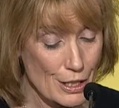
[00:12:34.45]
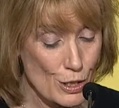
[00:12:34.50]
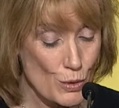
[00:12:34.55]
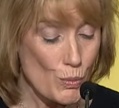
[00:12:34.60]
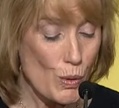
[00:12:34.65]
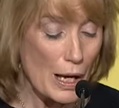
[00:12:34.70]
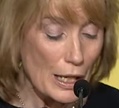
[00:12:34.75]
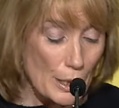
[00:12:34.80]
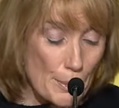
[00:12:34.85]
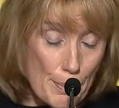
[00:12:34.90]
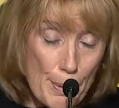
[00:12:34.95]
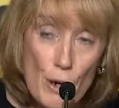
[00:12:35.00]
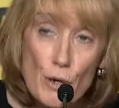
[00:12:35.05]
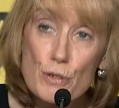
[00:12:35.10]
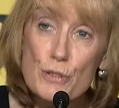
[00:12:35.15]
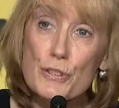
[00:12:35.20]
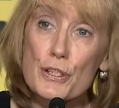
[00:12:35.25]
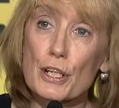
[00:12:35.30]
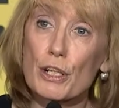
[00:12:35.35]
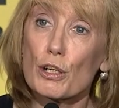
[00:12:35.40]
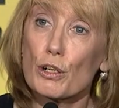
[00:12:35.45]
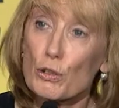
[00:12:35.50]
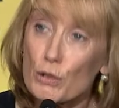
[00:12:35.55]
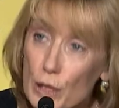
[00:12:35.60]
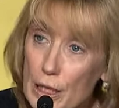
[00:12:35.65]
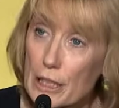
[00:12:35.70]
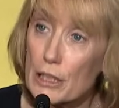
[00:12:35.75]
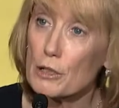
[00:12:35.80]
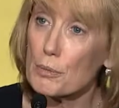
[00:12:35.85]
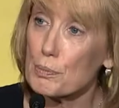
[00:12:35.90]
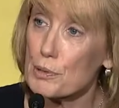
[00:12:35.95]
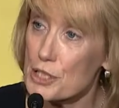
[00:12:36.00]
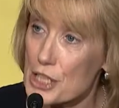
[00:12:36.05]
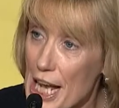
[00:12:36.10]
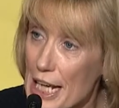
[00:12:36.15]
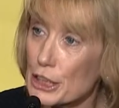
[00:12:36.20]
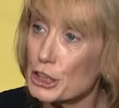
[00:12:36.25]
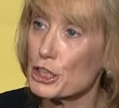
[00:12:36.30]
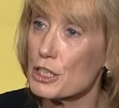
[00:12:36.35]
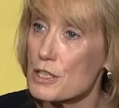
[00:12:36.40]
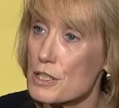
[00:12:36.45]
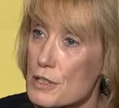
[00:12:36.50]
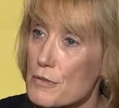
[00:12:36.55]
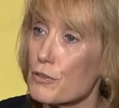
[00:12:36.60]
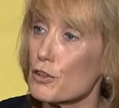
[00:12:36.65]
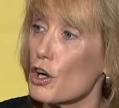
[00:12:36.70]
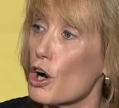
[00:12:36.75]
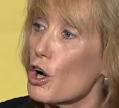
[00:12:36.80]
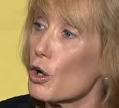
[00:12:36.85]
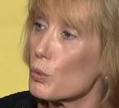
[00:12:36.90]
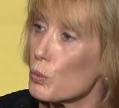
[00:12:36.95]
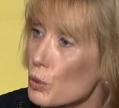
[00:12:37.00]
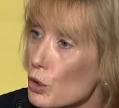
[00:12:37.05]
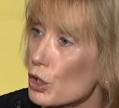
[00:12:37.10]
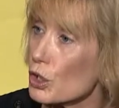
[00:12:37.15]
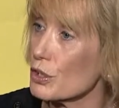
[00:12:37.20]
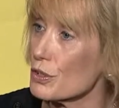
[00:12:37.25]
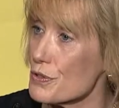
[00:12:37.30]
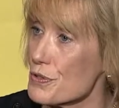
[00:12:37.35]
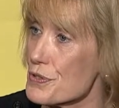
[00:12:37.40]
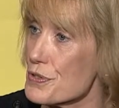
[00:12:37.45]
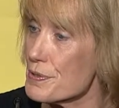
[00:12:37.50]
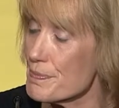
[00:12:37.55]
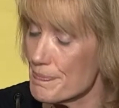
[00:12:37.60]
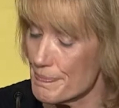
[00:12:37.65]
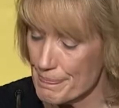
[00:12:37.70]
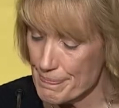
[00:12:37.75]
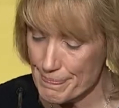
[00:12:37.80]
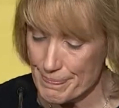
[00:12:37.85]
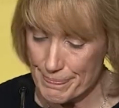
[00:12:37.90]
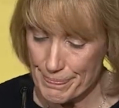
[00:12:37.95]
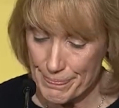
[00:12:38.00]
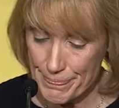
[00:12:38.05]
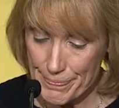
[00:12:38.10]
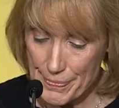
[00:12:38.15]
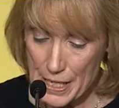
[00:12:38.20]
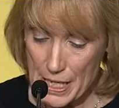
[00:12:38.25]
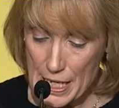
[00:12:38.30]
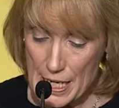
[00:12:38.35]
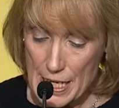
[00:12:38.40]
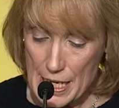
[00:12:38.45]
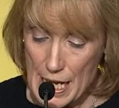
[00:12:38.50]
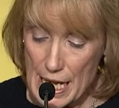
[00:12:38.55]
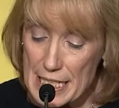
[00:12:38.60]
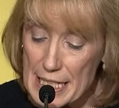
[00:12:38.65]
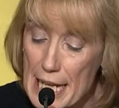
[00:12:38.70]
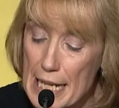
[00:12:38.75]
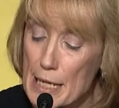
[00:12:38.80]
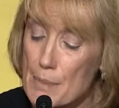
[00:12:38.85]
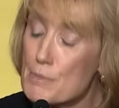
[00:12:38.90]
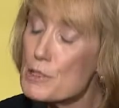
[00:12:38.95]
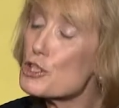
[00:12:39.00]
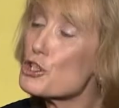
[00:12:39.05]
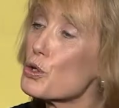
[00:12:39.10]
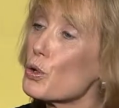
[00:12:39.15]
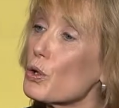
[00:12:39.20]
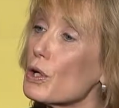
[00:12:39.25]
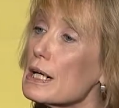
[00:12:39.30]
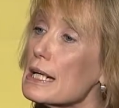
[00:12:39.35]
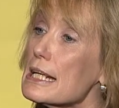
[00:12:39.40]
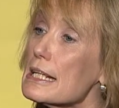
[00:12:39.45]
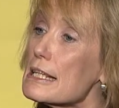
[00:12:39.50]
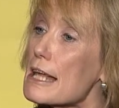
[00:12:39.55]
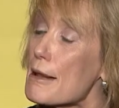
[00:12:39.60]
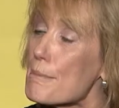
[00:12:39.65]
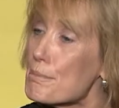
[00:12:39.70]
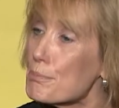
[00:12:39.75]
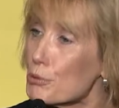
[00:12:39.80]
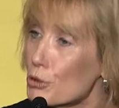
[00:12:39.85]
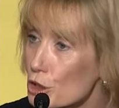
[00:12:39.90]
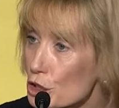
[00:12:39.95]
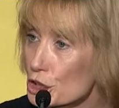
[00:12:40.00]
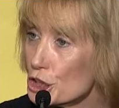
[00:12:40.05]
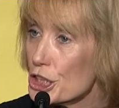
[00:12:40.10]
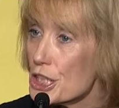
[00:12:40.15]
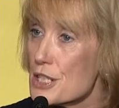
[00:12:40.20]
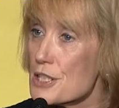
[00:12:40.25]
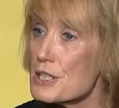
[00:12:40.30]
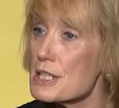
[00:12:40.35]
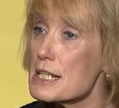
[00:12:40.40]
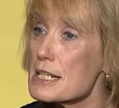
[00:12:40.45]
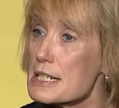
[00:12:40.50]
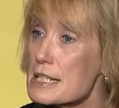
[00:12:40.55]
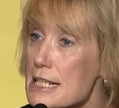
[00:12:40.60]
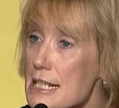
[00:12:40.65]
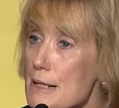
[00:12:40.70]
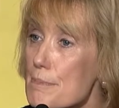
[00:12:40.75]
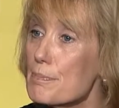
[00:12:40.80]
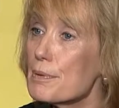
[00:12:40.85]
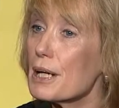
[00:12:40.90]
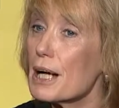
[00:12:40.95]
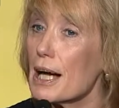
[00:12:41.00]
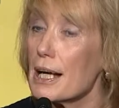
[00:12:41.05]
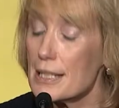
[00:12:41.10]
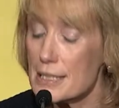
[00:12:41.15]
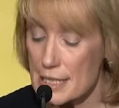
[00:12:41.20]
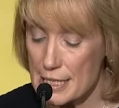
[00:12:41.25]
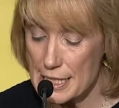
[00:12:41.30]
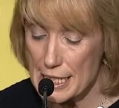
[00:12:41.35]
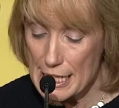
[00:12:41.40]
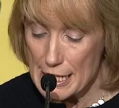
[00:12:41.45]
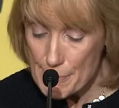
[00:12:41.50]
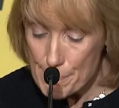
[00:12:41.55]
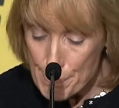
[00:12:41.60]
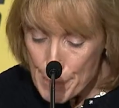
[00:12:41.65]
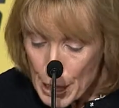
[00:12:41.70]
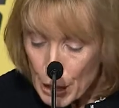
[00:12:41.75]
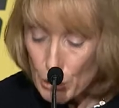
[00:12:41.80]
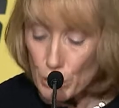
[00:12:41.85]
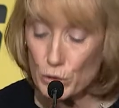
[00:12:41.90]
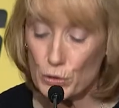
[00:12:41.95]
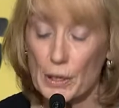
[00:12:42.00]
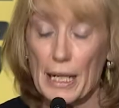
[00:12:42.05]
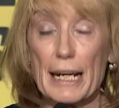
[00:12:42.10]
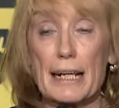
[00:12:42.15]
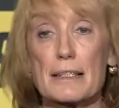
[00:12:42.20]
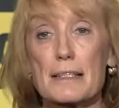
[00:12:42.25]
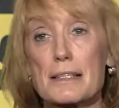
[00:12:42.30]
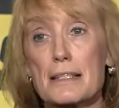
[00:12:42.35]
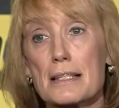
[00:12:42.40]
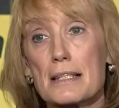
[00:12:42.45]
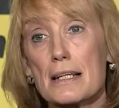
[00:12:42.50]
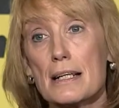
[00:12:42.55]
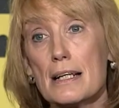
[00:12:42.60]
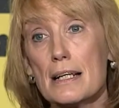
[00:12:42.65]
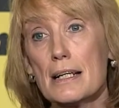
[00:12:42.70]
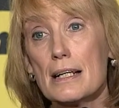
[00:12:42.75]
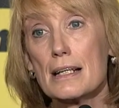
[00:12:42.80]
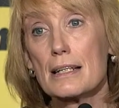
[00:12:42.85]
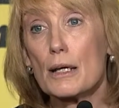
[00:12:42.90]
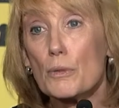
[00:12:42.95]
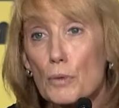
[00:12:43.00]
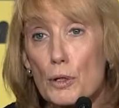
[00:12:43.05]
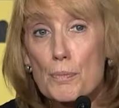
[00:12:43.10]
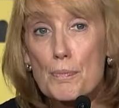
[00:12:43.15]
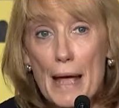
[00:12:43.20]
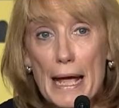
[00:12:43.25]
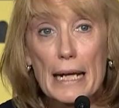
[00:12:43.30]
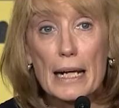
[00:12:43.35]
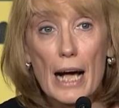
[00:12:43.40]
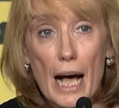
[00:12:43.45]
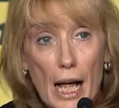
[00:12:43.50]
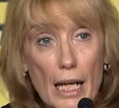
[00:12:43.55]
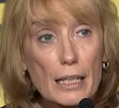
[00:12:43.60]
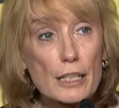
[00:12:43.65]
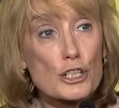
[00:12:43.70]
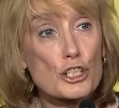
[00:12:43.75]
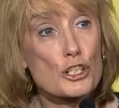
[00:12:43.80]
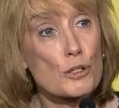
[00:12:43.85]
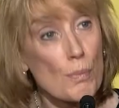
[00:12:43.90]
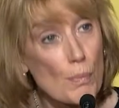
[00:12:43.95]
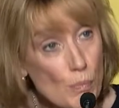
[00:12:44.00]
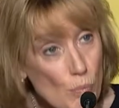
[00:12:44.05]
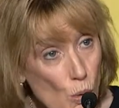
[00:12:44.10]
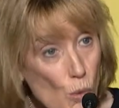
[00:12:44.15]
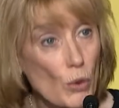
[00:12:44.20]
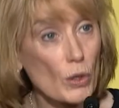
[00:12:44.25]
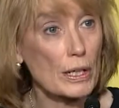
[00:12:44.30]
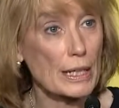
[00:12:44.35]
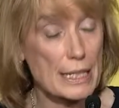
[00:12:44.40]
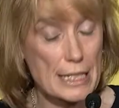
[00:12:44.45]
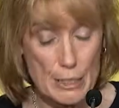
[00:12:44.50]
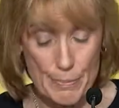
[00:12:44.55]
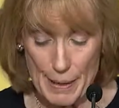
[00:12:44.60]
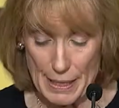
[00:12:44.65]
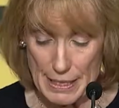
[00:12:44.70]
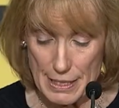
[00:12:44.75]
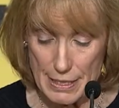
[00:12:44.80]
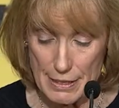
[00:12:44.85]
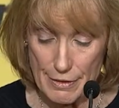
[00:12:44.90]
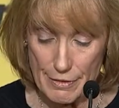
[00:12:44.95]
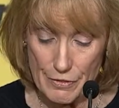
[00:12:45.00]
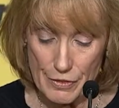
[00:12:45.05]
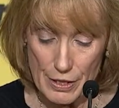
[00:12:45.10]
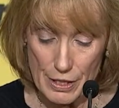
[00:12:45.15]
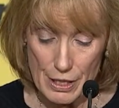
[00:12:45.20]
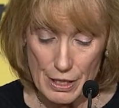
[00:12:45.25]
while opposing critical protections for our workers. A Senate majority that pushes deep cuts in Pell Grants that would make college more expensive,